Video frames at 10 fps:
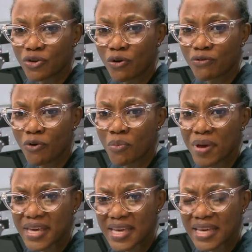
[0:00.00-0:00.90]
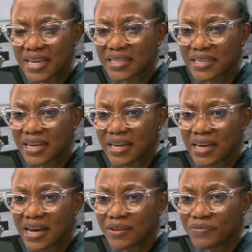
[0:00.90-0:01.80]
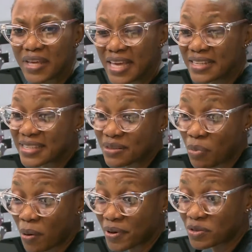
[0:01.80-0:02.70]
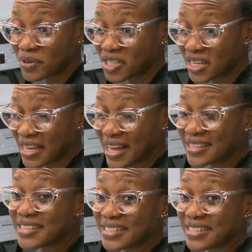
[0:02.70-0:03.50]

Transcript: for making it in Zimbabwe, especially and the